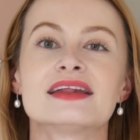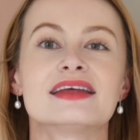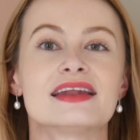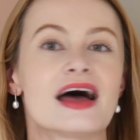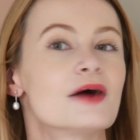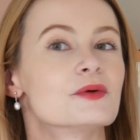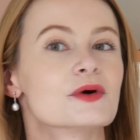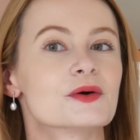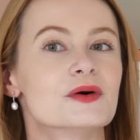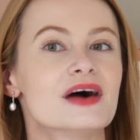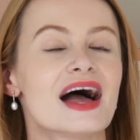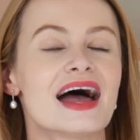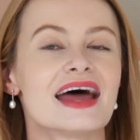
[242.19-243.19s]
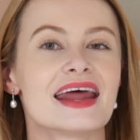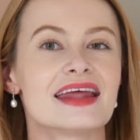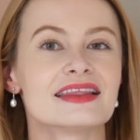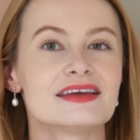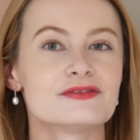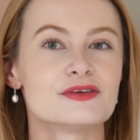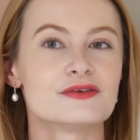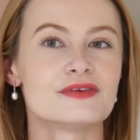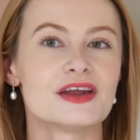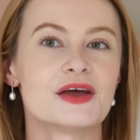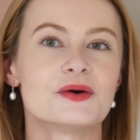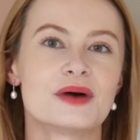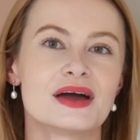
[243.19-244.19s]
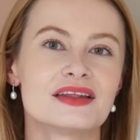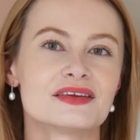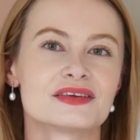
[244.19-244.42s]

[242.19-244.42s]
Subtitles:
then I will go ahead and leave the video in the